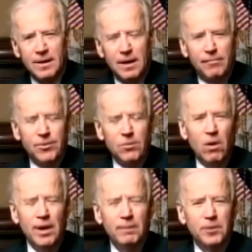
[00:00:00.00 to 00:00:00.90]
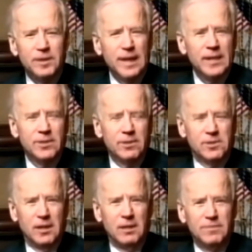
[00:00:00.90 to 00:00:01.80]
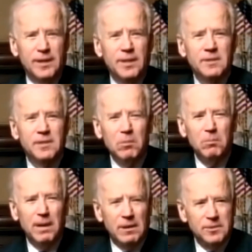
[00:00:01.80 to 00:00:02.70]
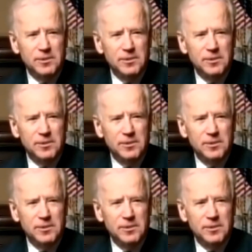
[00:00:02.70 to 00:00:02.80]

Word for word: If you want to protect yourself, get a double-barrel